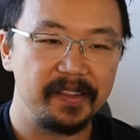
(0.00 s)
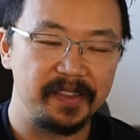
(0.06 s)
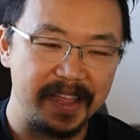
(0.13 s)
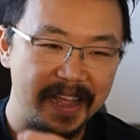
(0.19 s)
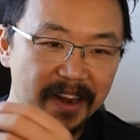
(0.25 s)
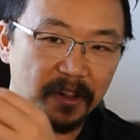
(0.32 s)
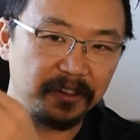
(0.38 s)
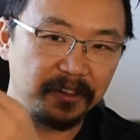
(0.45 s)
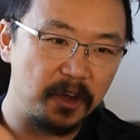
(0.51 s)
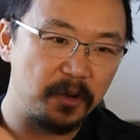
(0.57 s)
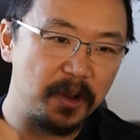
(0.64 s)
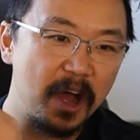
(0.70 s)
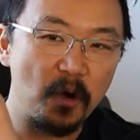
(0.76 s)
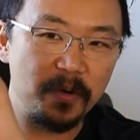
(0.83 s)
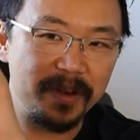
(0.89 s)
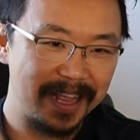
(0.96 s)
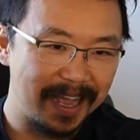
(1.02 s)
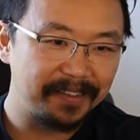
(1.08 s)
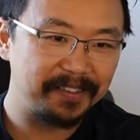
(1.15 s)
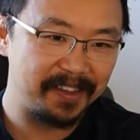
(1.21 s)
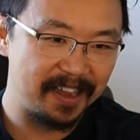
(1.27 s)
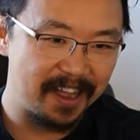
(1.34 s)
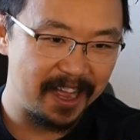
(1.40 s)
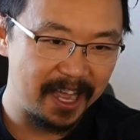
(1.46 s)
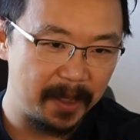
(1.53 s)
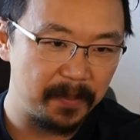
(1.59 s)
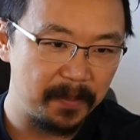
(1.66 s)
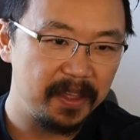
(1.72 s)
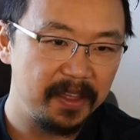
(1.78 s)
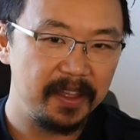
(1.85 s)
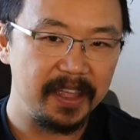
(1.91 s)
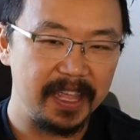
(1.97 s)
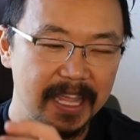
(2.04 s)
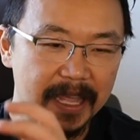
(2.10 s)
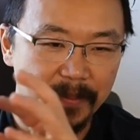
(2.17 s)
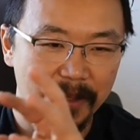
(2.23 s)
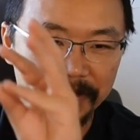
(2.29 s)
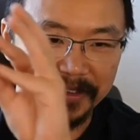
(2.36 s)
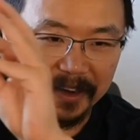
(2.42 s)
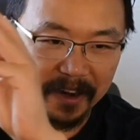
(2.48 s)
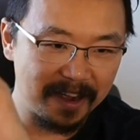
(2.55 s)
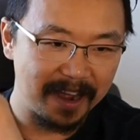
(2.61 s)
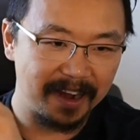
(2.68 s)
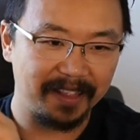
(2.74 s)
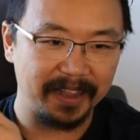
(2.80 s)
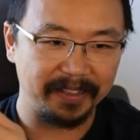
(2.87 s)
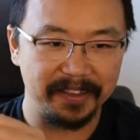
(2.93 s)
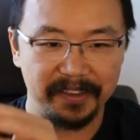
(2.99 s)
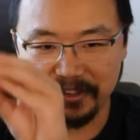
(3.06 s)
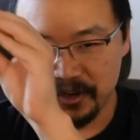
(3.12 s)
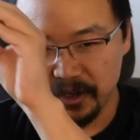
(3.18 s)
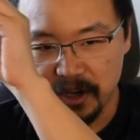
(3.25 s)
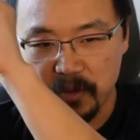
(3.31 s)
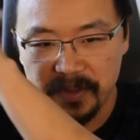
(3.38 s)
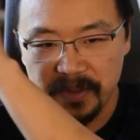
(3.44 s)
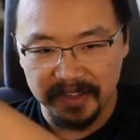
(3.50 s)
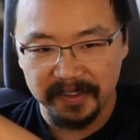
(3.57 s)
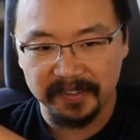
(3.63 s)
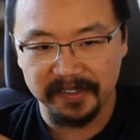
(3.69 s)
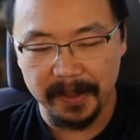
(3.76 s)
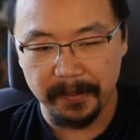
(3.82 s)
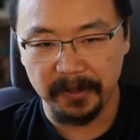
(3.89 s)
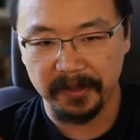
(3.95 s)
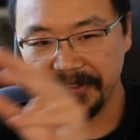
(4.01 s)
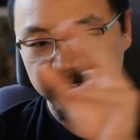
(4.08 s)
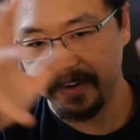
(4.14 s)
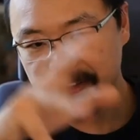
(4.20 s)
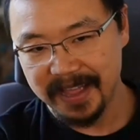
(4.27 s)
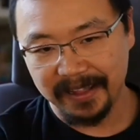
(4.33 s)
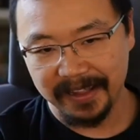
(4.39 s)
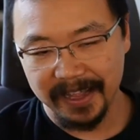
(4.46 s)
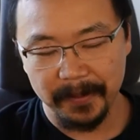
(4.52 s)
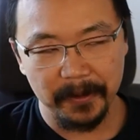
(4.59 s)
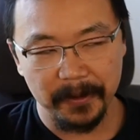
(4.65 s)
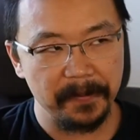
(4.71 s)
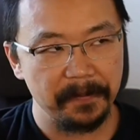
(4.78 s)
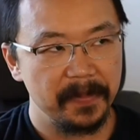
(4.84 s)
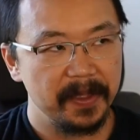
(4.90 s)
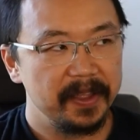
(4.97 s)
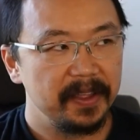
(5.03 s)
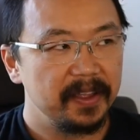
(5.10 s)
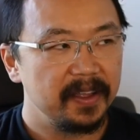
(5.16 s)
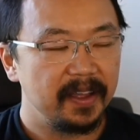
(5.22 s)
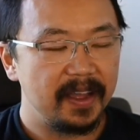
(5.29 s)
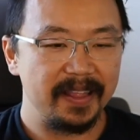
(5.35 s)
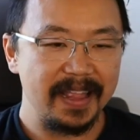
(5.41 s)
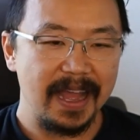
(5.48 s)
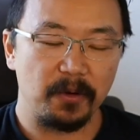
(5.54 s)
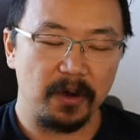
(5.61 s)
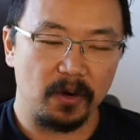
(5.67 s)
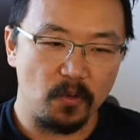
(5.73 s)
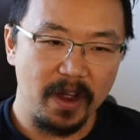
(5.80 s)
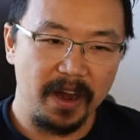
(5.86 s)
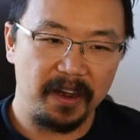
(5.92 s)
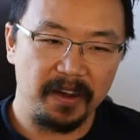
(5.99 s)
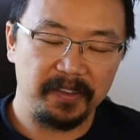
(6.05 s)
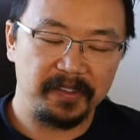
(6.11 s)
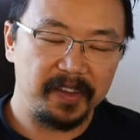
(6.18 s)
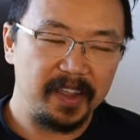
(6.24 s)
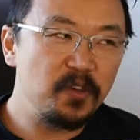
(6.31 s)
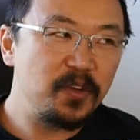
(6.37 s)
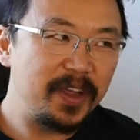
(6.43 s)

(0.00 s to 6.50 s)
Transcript: then it'll know, oh, next time emails that are kind of like this should go in this label instead of that label. And that requires,